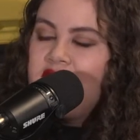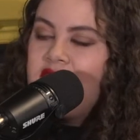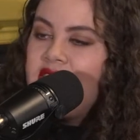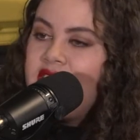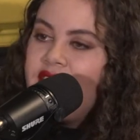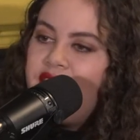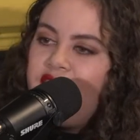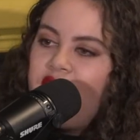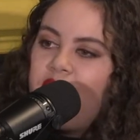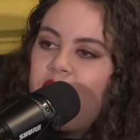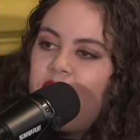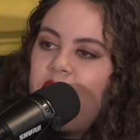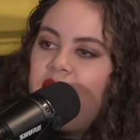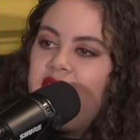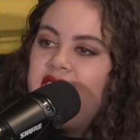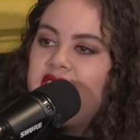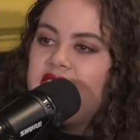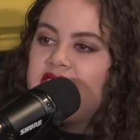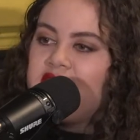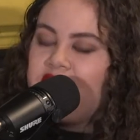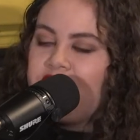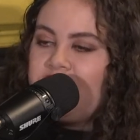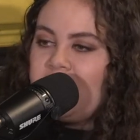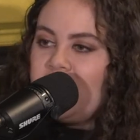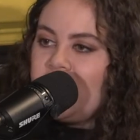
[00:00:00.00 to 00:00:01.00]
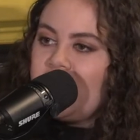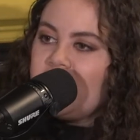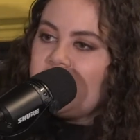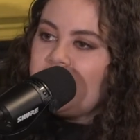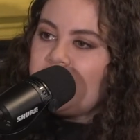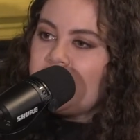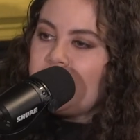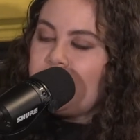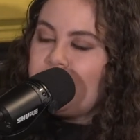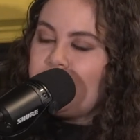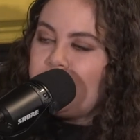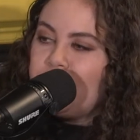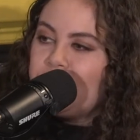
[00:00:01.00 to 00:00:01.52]
different ways I feel like you
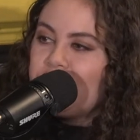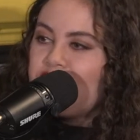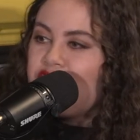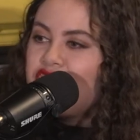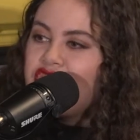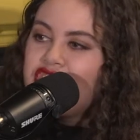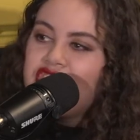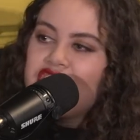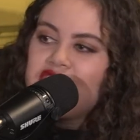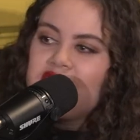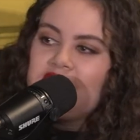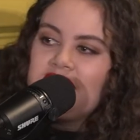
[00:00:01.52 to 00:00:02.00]
can push